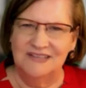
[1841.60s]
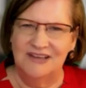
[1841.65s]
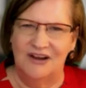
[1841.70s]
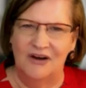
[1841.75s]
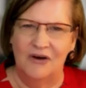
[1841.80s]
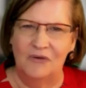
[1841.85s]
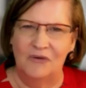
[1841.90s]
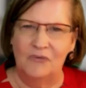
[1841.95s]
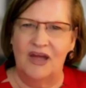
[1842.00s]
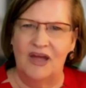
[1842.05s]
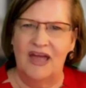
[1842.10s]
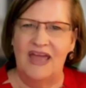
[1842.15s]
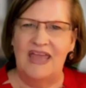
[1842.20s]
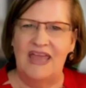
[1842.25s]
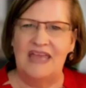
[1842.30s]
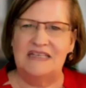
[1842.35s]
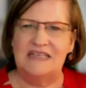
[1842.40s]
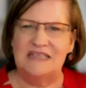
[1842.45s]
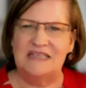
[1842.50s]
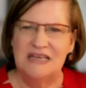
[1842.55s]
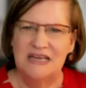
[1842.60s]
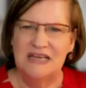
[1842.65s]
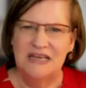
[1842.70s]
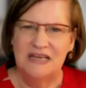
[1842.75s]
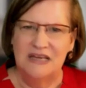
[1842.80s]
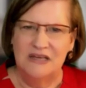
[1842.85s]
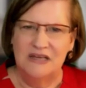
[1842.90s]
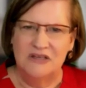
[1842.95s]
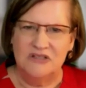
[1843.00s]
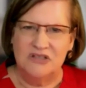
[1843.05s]
All right.
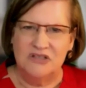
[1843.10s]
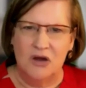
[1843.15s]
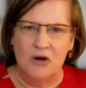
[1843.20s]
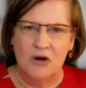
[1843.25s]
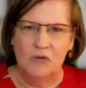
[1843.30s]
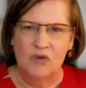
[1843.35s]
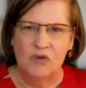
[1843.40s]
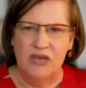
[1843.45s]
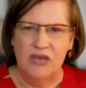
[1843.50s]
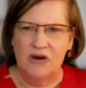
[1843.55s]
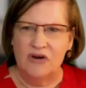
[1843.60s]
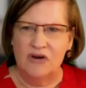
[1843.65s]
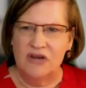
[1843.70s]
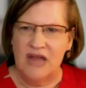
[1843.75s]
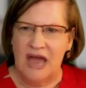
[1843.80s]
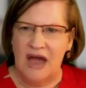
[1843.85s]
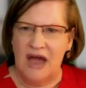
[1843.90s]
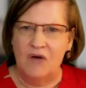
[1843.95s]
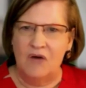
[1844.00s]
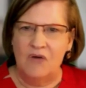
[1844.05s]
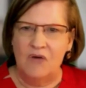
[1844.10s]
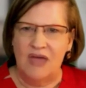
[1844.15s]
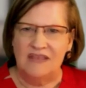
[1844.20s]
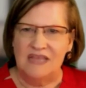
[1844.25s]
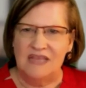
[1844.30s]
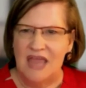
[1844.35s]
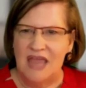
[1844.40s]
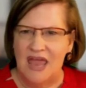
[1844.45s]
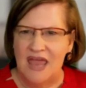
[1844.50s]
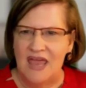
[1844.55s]
So we are now at
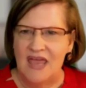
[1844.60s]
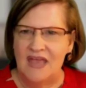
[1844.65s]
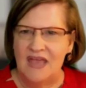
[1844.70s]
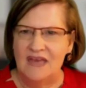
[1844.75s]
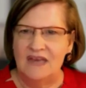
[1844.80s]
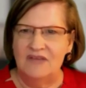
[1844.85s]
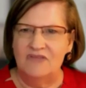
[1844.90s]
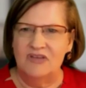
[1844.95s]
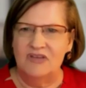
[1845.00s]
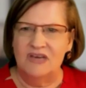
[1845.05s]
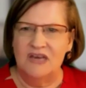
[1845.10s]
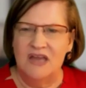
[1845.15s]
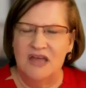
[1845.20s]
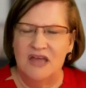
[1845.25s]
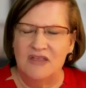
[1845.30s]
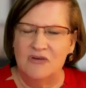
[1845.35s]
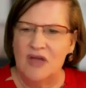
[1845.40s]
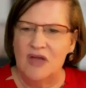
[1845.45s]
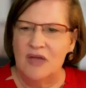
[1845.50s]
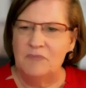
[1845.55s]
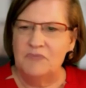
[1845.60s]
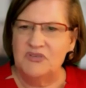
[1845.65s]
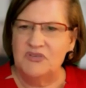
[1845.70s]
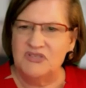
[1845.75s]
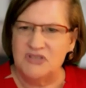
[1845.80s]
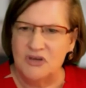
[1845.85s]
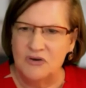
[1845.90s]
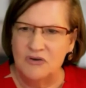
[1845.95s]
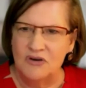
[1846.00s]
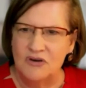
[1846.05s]
the end of another
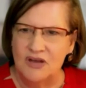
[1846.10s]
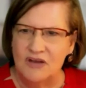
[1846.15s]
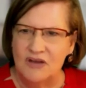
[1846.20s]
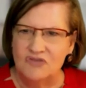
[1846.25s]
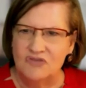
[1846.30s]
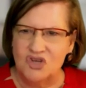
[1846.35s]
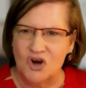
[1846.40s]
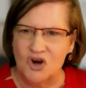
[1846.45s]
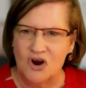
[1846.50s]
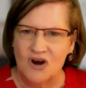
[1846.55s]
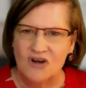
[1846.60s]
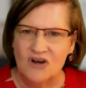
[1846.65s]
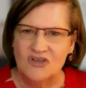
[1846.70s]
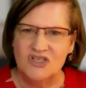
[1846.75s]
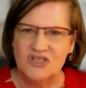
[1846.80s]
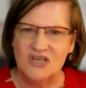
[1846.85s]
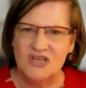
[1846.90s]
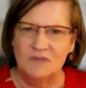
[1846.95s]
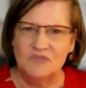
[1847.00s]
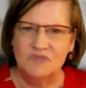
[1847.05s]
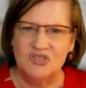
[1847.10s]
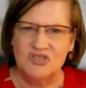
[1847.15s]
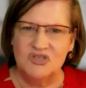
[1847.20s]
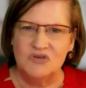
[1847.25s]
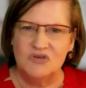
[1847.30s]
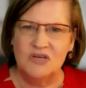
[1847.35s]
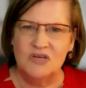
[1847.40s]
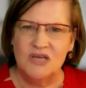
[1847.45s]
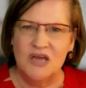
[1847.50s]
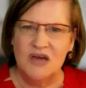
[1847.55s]
episode of Charged Up
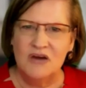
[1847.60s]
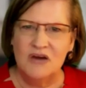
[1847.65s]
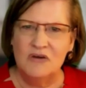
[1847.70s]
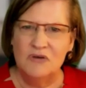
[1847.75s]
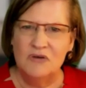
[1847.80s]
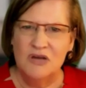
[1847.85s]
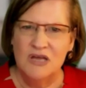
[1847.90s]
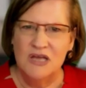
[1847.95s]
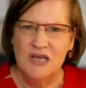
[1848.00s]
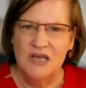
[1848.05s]
Studio.